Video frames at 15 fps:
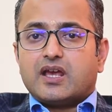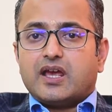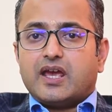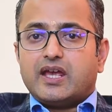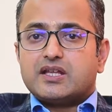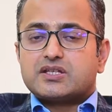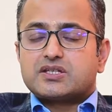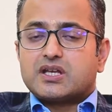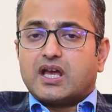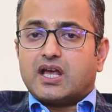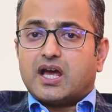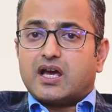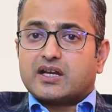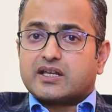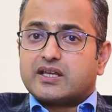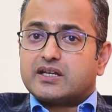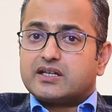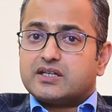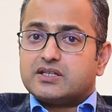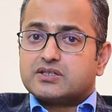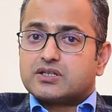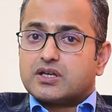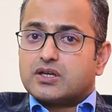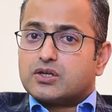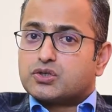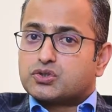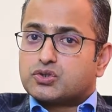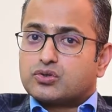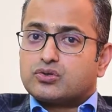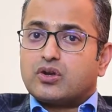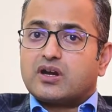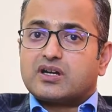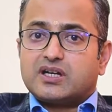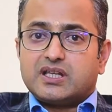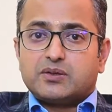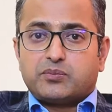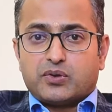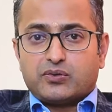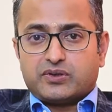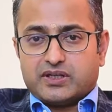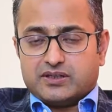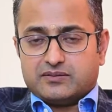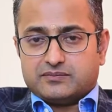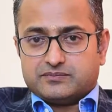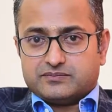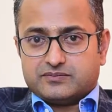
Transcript: Hence, our kidneys should not leak protein.